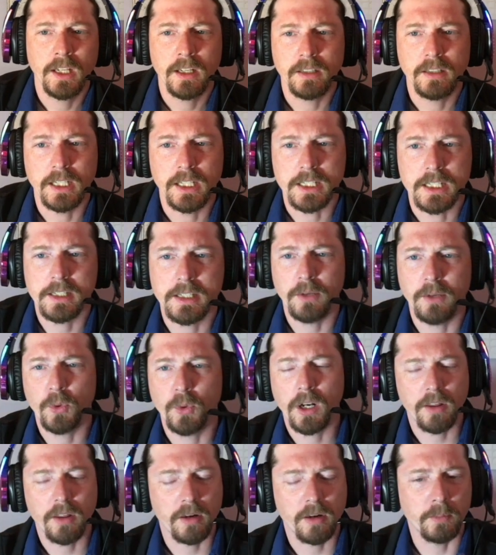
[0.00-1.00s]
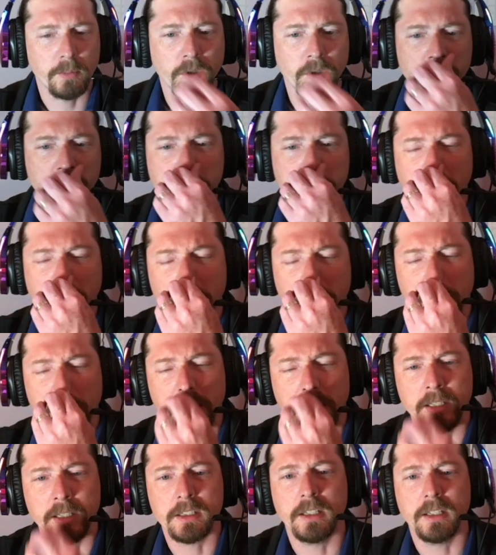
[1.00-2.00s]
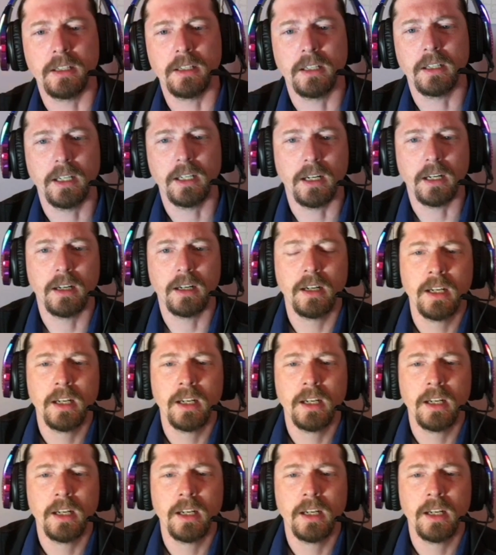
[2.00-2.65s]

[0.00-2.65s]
Let's see, what other moves might we consider here?